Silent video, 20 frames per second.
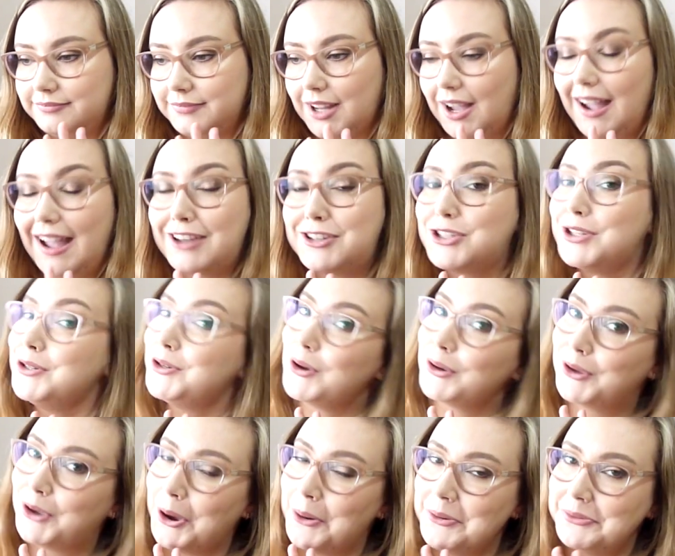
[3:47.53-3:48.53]
actually
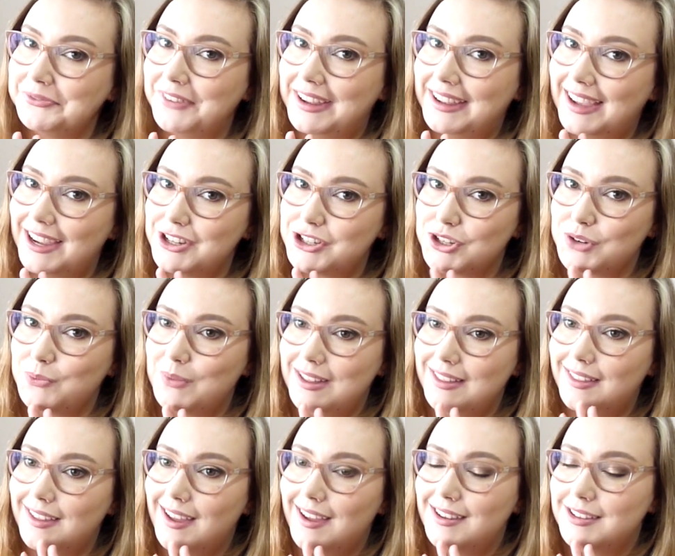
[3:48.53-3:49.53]
don't go on vacation
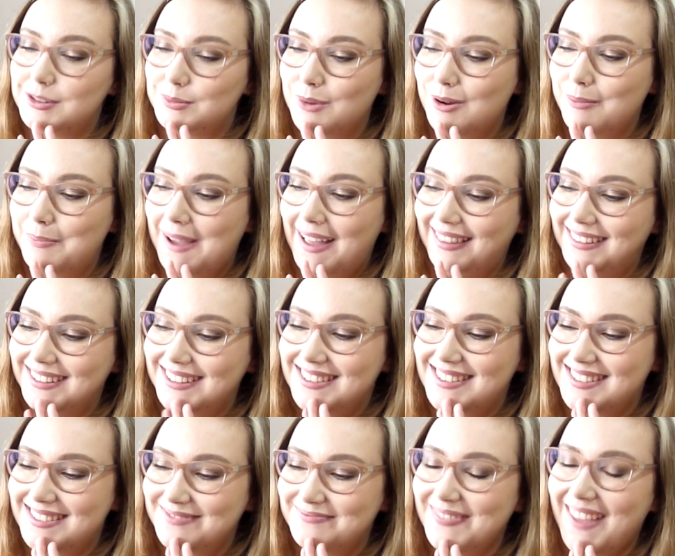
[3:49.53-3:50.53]
with small
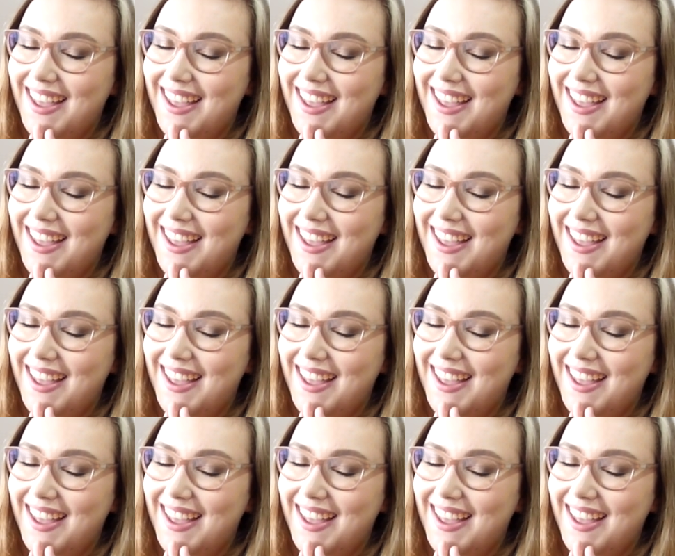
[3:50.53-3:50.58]
palettes.